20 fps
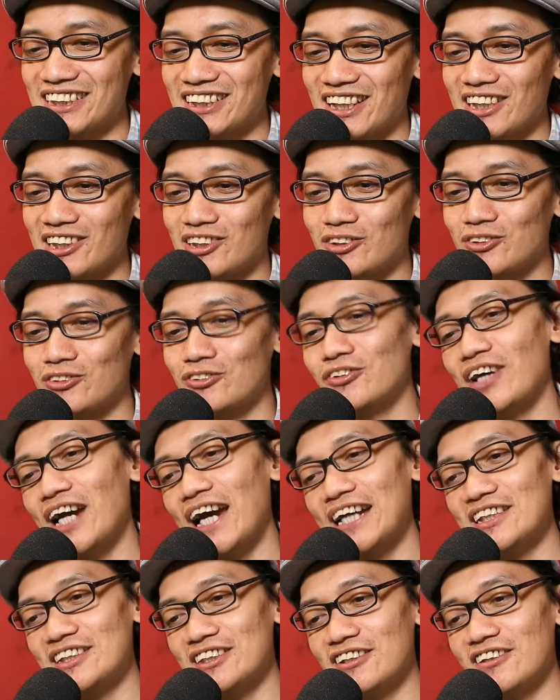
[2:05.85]
Try to
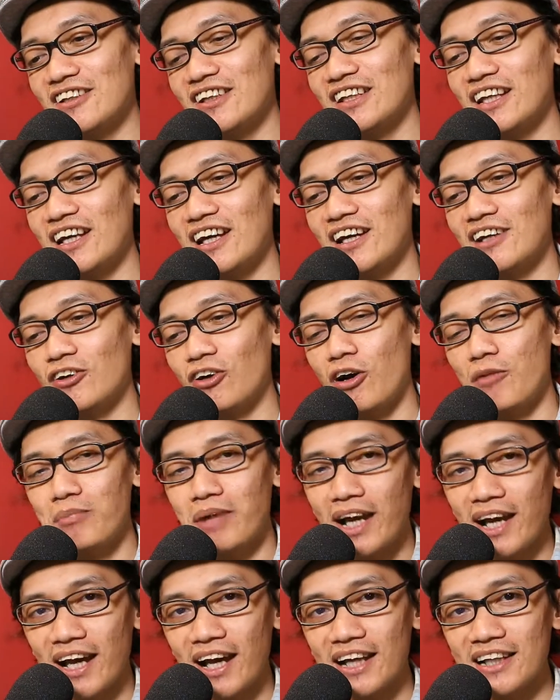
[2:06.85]
answer their
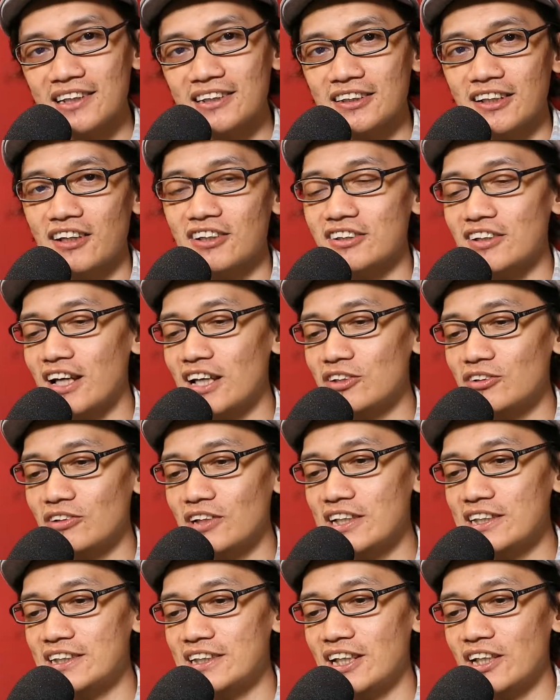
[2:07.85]
comments, or try to
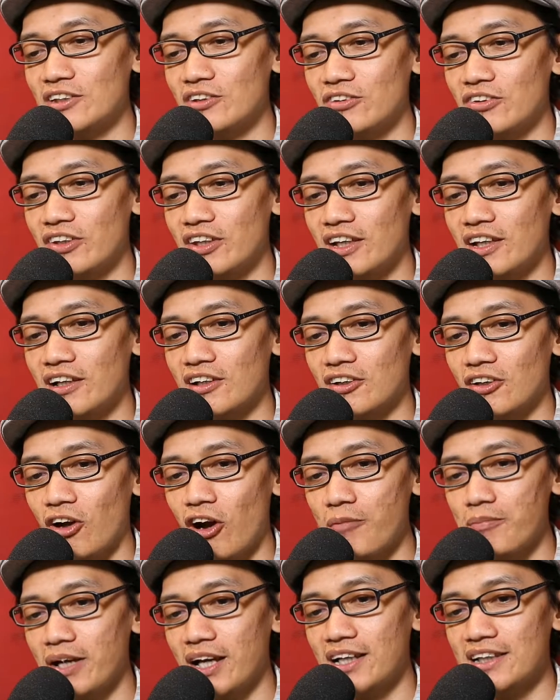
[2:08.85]
listening to their
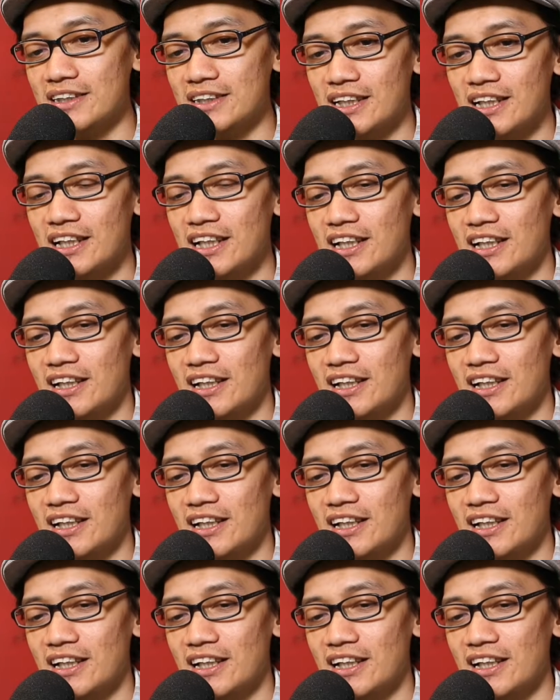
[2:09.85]
comments,